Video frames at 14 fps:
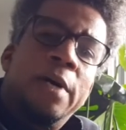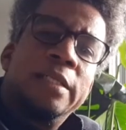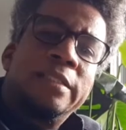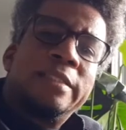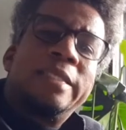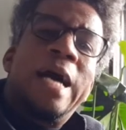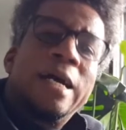my
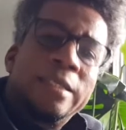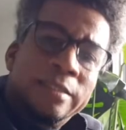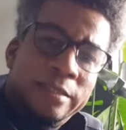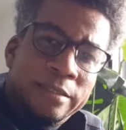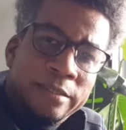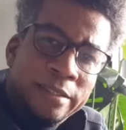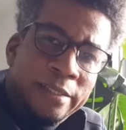
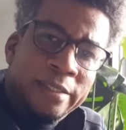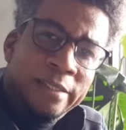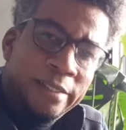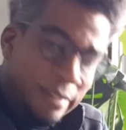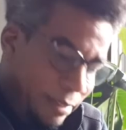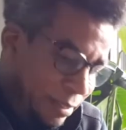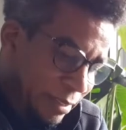socks
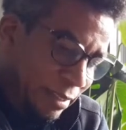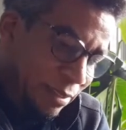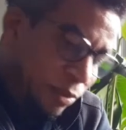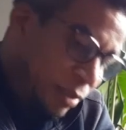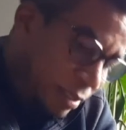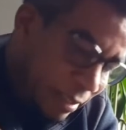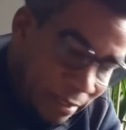
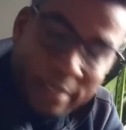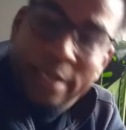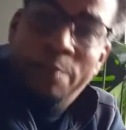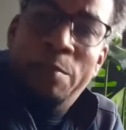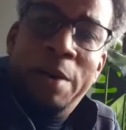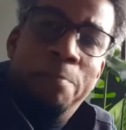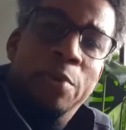
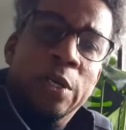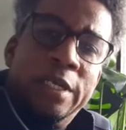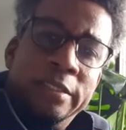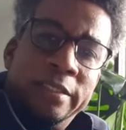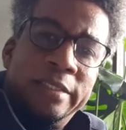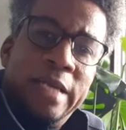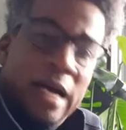and my
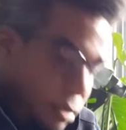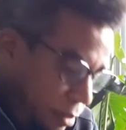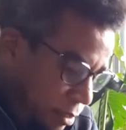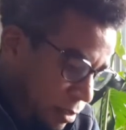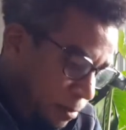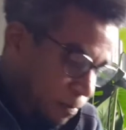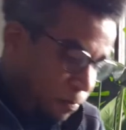Birkenstocks.